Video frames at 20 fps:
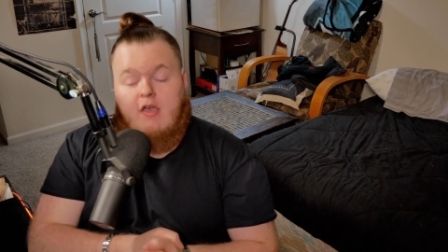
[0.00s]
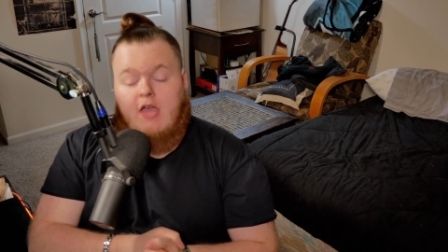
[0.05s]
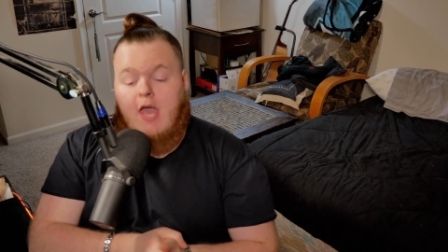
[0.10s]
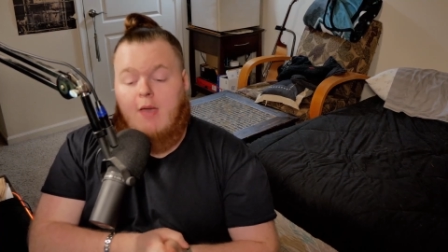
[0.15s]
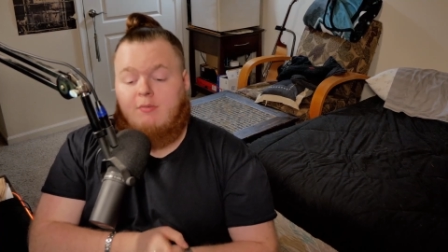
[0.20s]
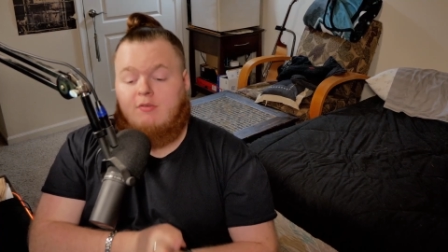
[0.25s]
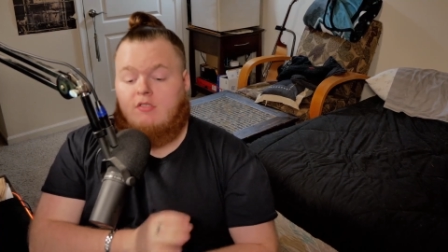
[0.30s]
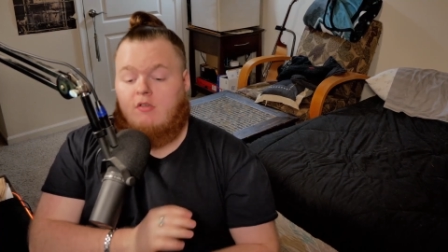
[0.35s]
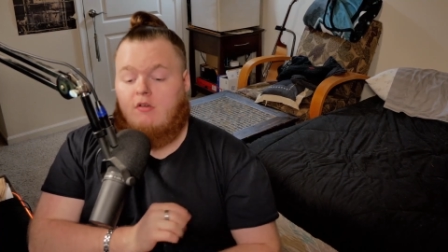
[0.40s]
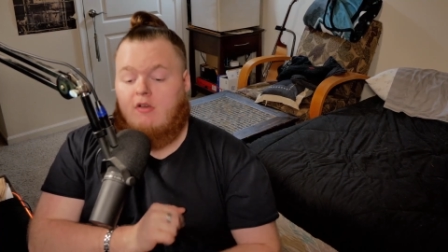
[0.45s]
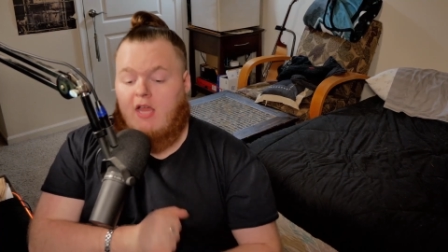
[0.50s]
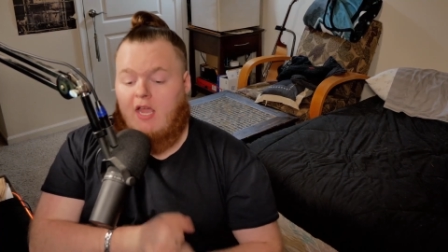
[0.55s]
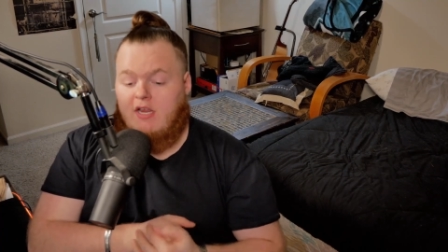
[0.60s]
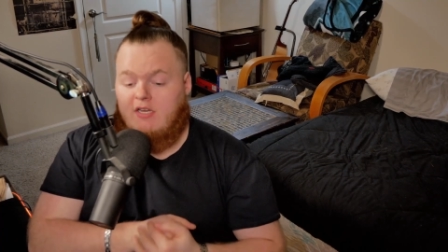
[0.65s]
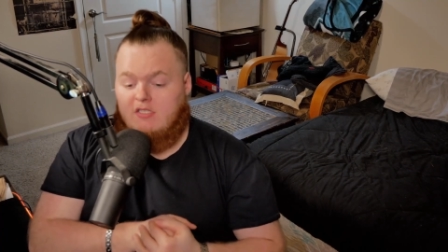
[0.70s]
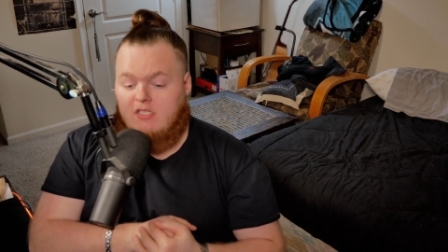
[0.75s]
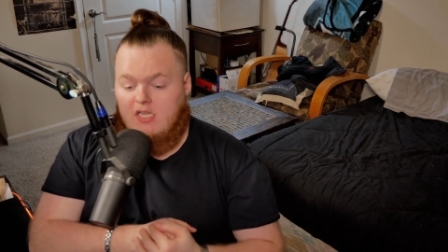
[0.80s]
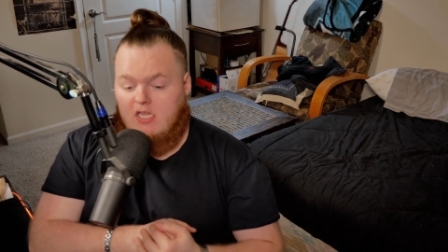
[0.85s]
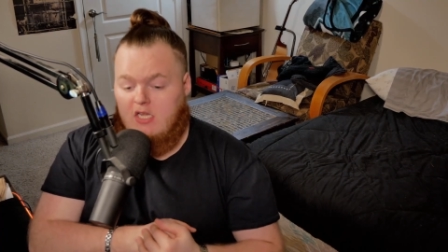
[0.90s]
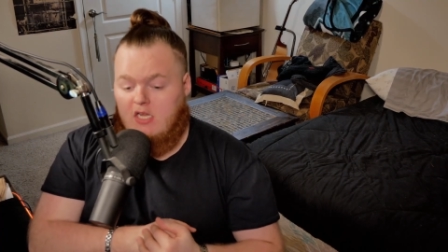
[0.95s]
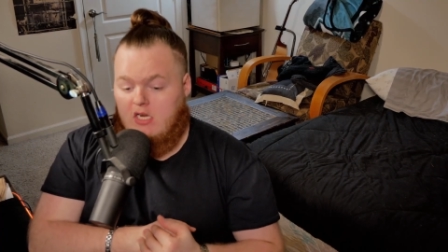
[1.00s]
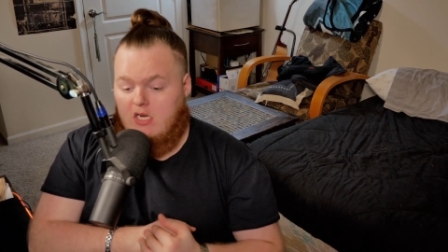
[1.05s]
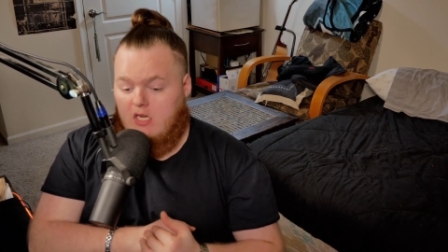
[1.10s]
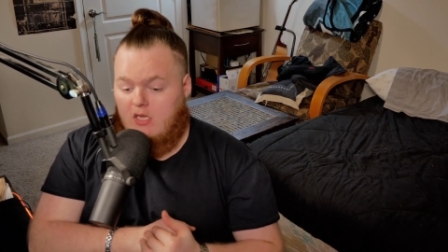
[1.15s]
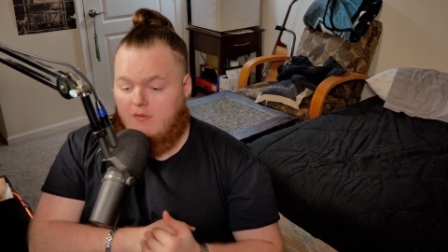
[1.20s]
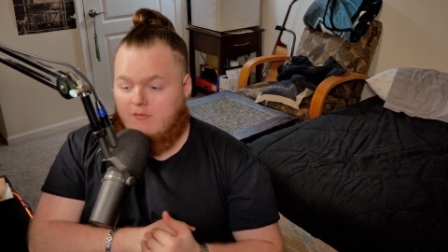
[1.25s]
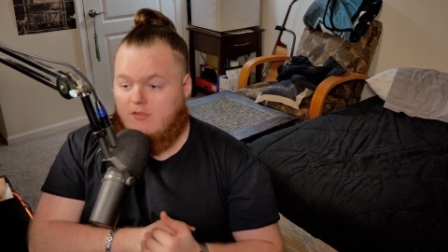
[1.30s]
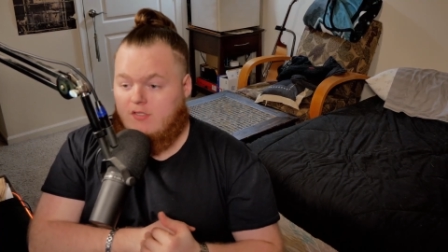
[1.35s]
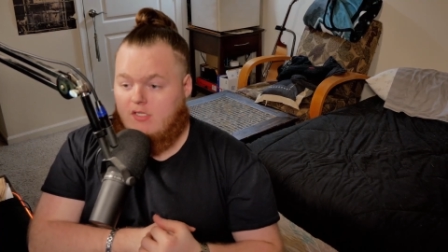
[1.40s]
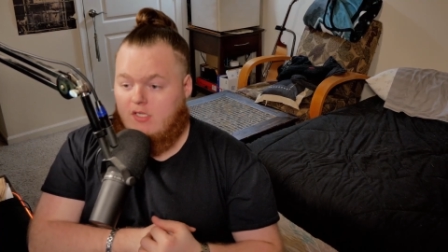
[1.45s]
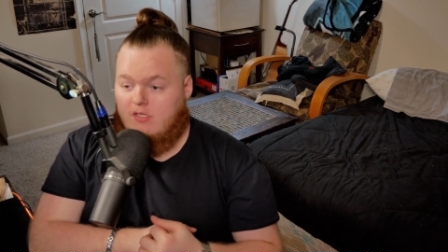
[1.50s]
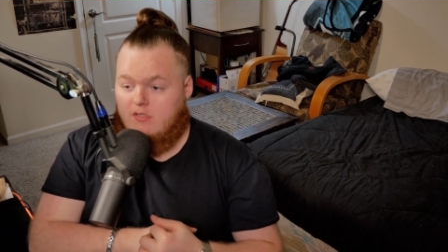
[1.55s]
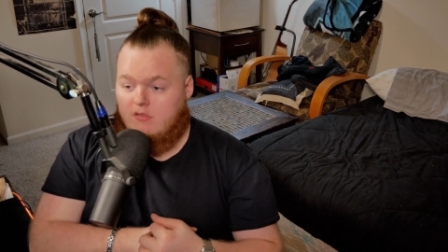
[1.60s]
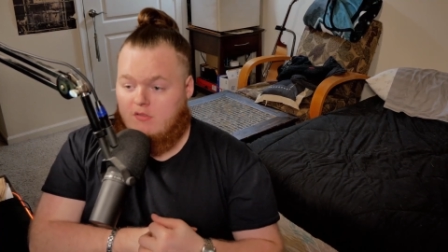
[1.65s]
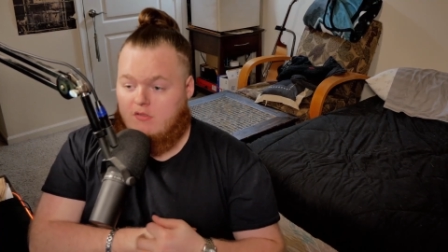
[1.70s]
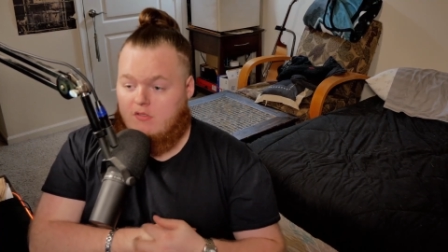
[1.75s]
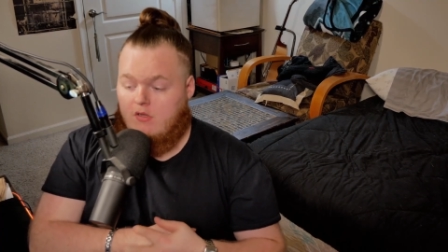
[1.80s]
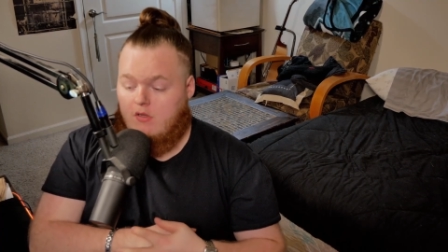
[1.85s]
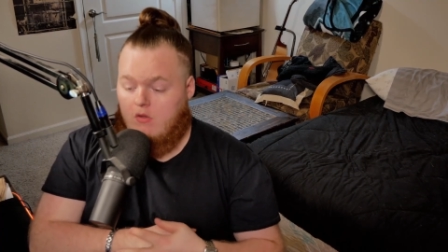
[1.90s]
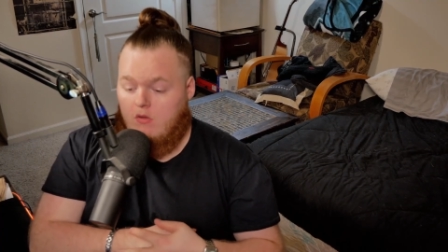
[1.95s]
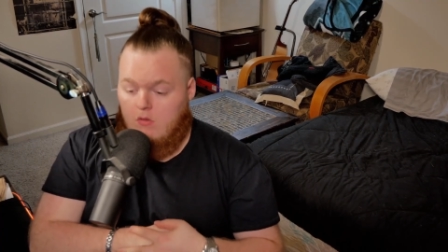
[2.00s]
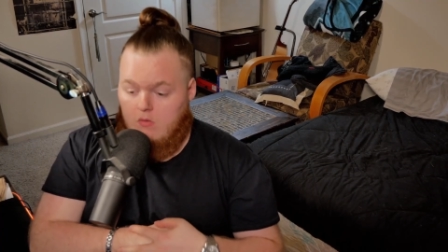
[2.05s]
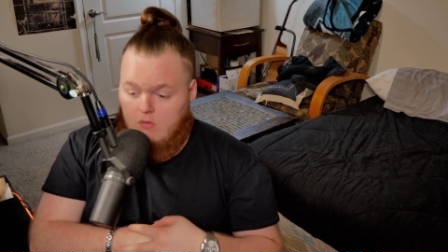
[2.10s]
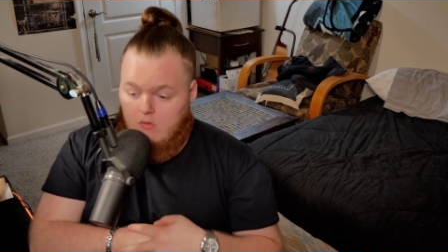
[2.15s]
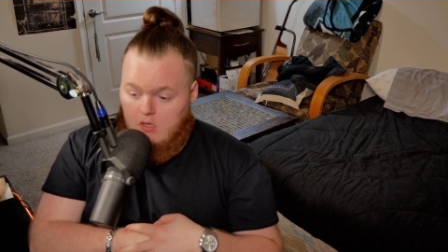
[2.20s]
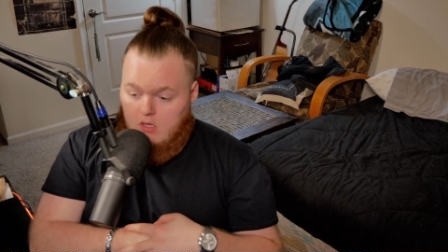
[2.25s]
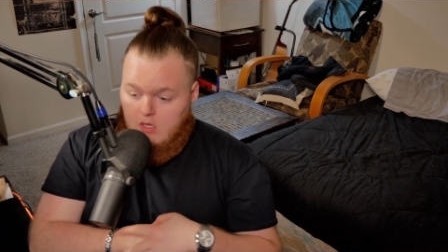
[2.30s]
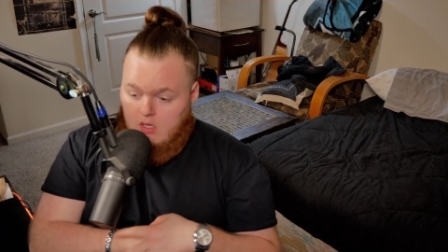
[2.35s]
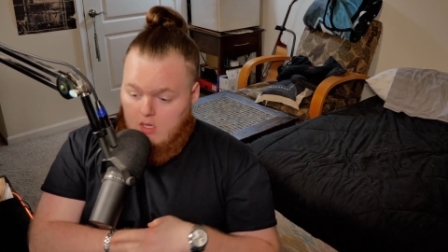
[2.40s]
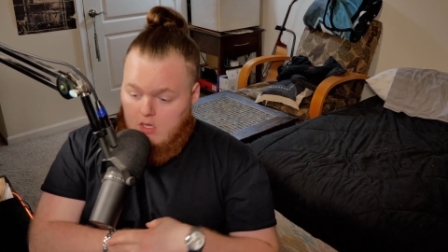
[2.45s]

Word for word: episode 19 of season two.